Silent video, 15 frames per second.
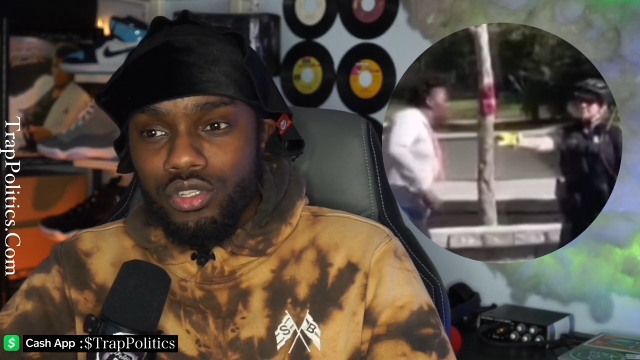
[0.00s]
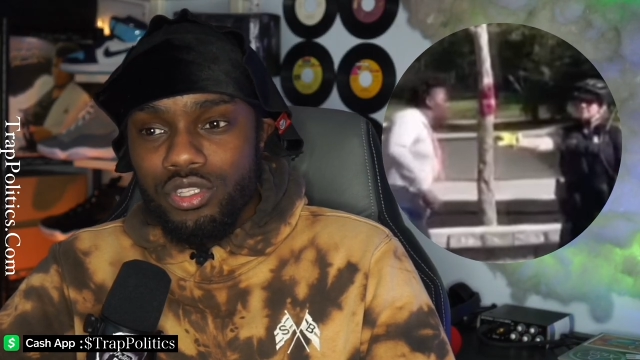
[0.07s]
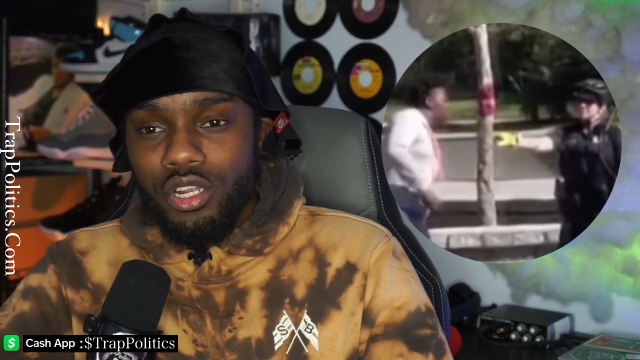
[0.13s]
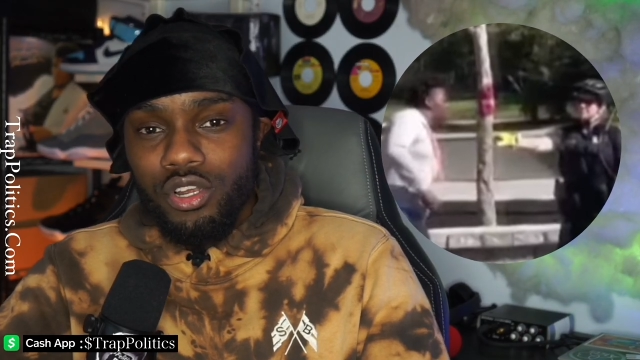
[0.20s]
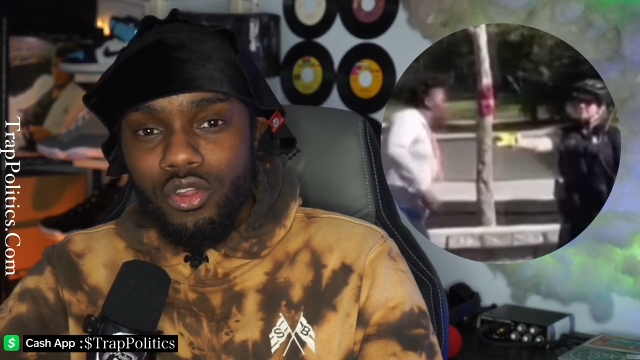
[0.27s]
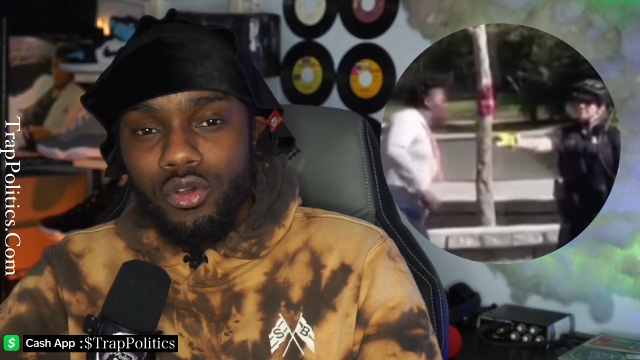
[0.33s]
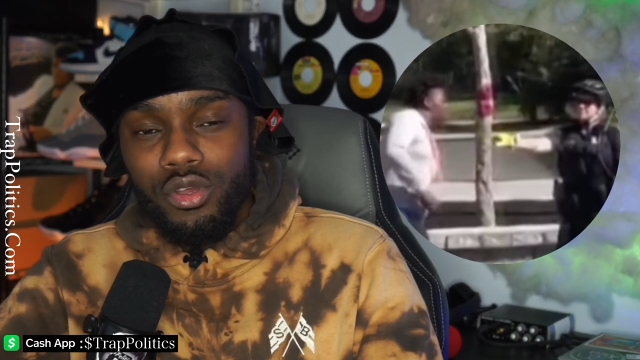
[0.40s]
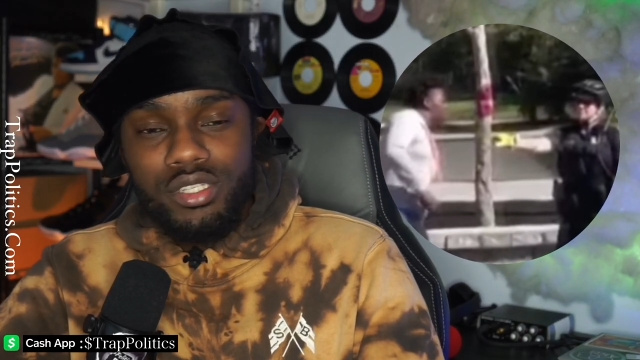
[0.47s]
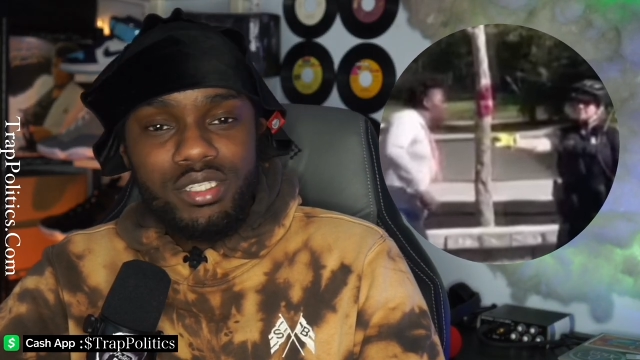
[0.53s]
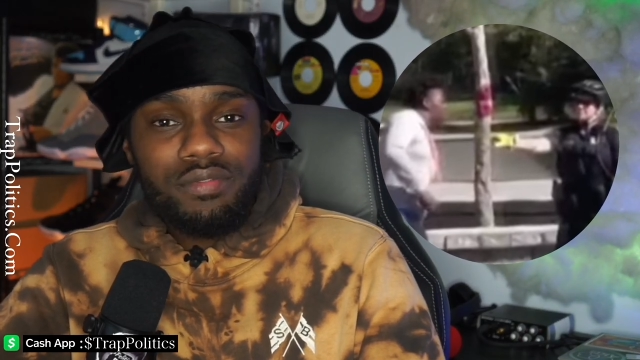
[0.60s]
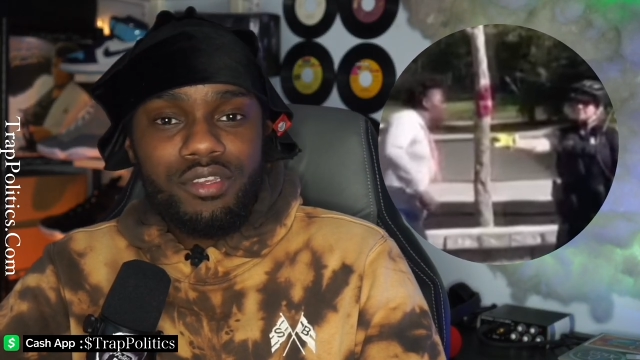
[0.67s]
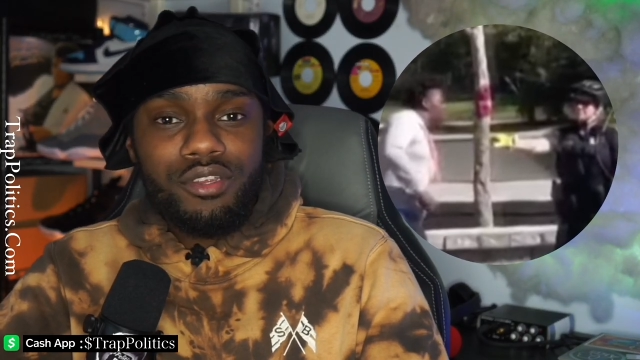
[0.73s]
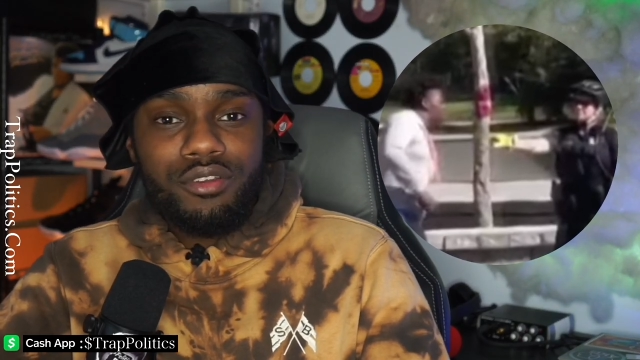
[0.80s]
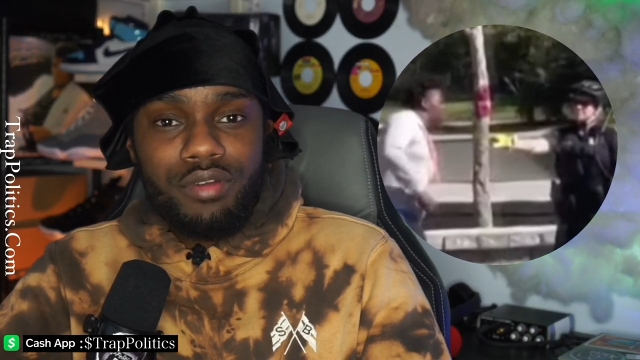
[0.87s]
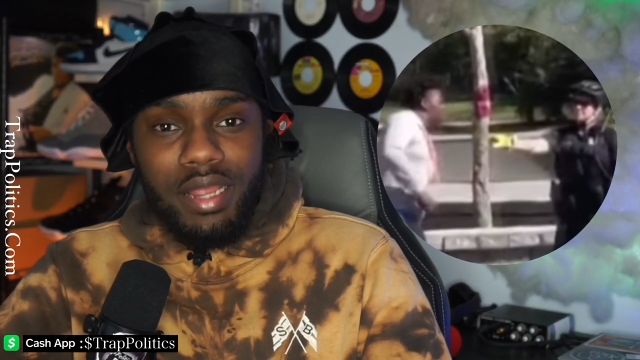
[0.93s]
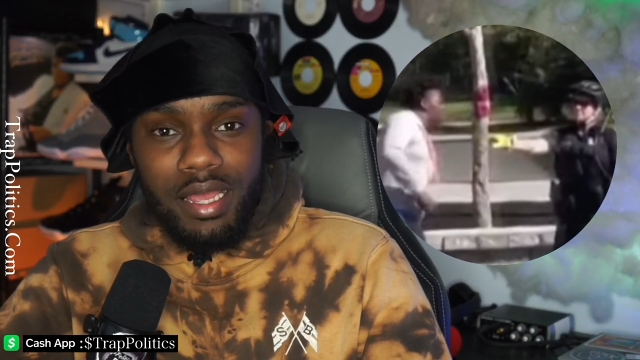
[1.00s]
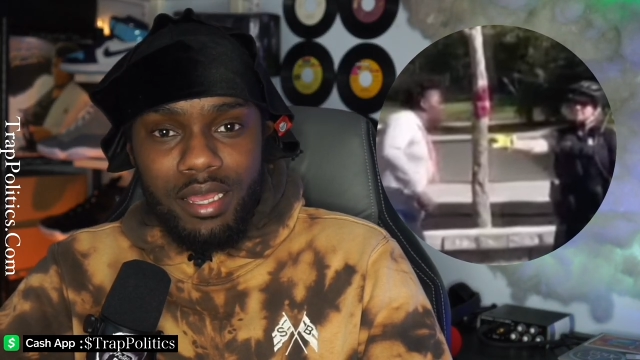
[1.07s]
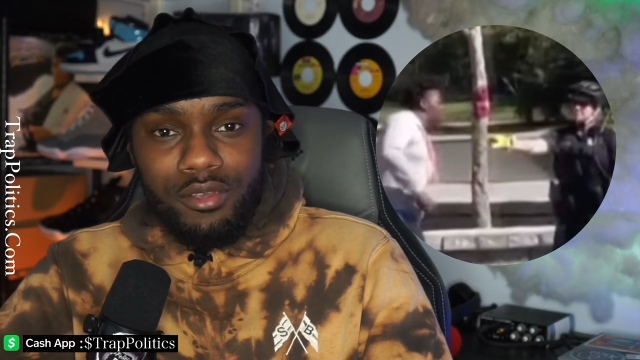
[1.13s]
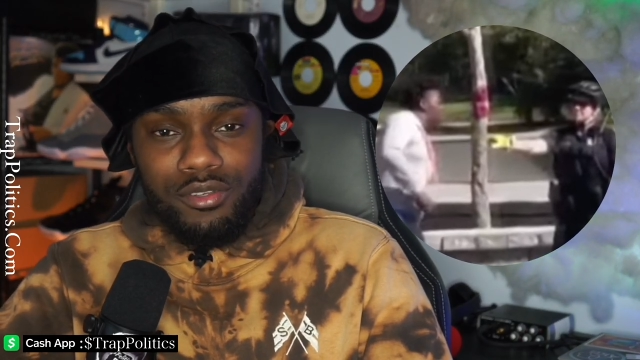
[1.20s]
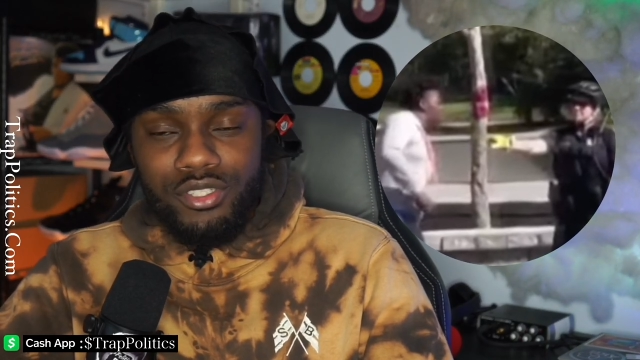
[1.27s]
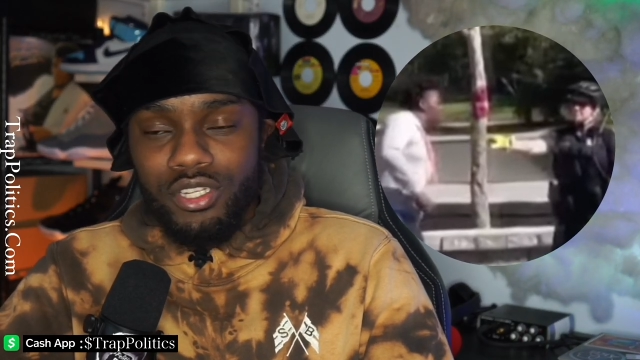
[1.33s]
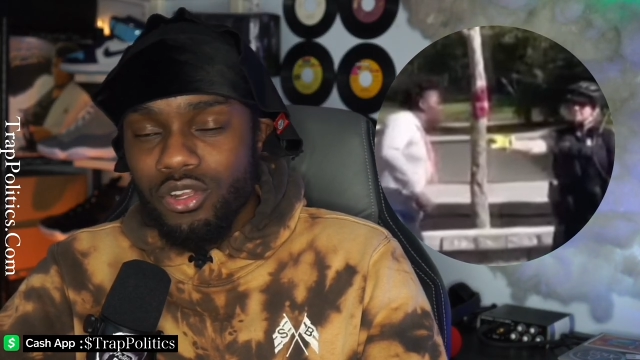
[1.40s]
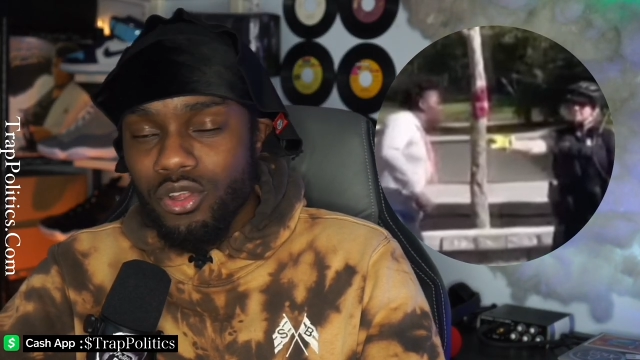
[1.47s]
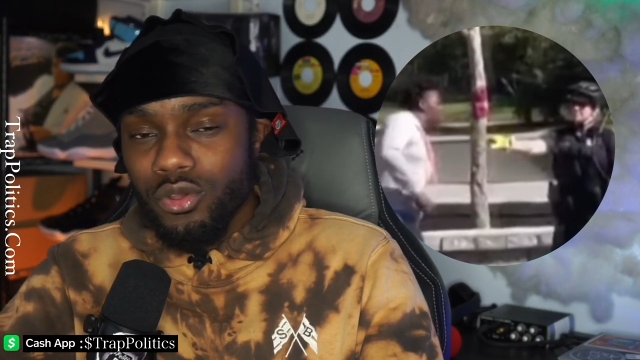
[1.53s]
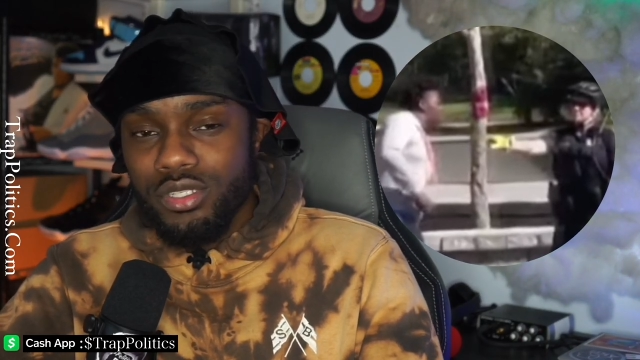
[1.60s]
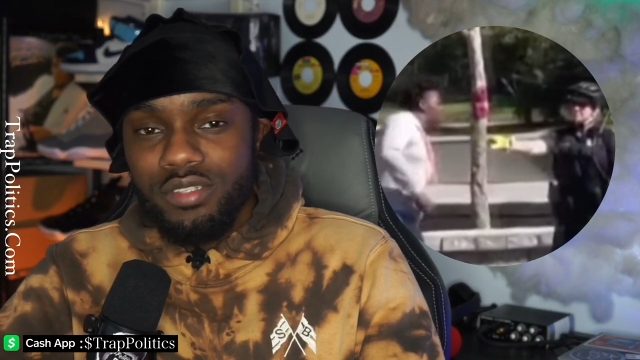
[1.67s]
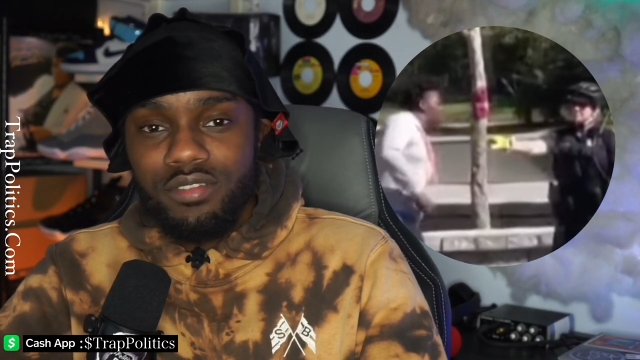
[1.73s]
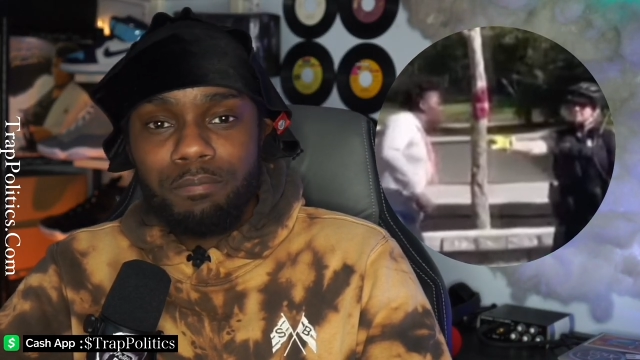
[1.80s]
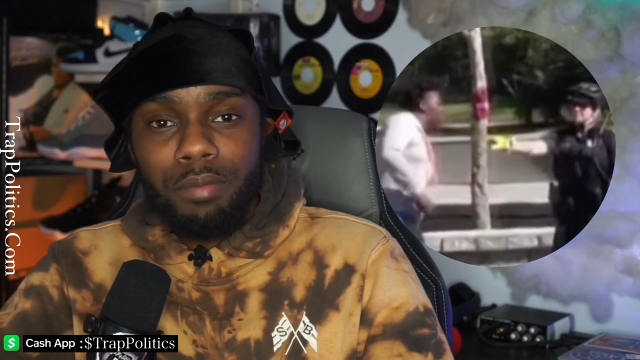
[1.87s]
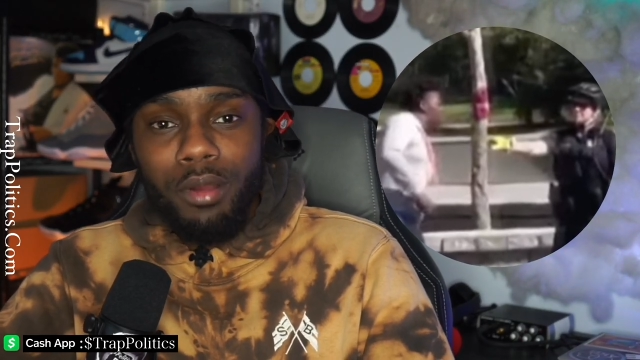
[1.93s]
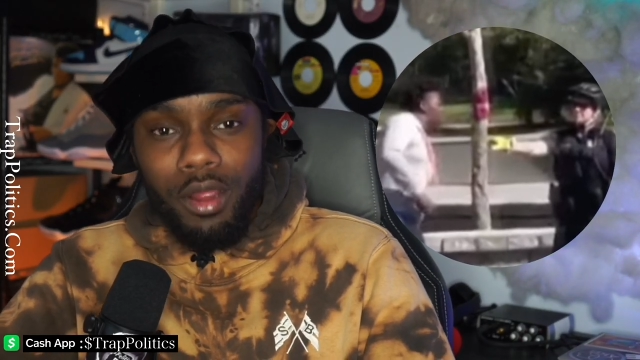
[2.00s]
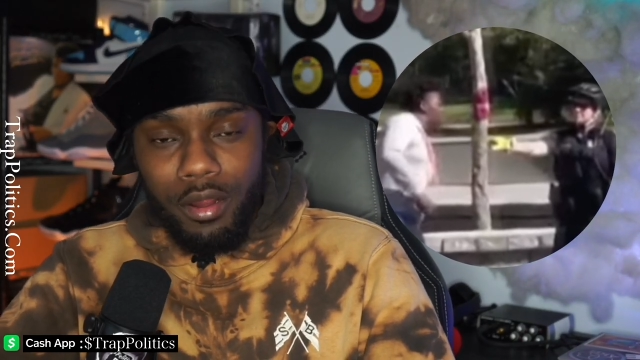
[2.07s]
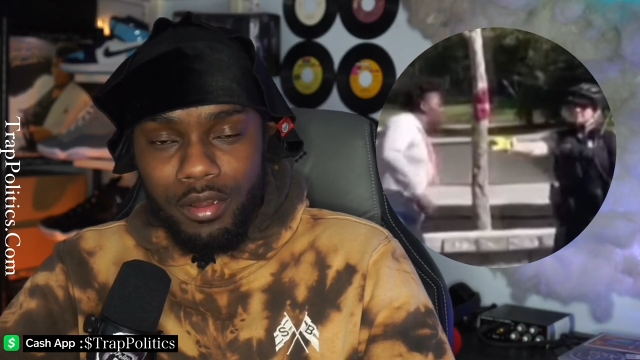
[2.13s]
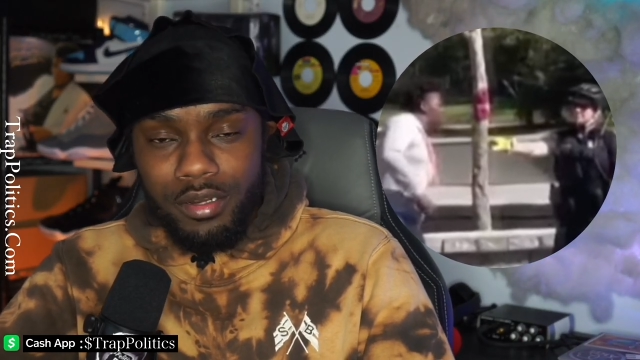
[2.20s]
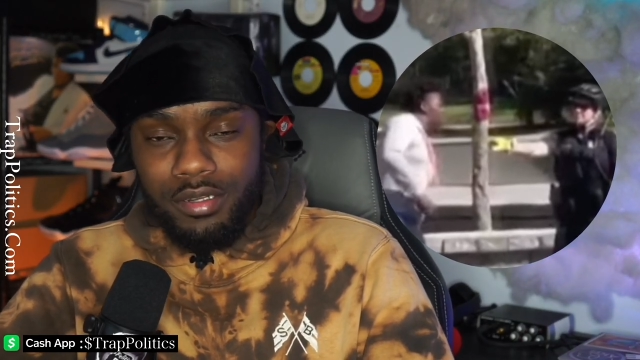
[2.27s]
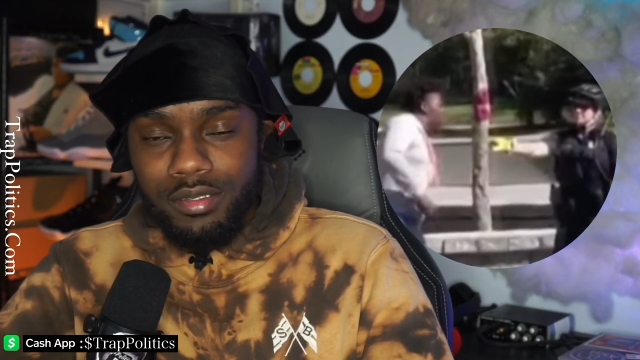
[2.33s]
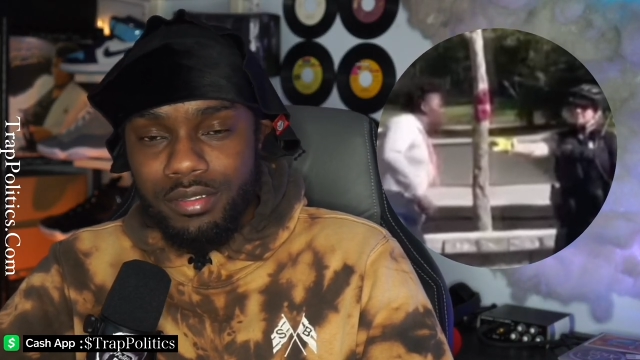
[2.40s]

the laws of the grounds, the laws of the park,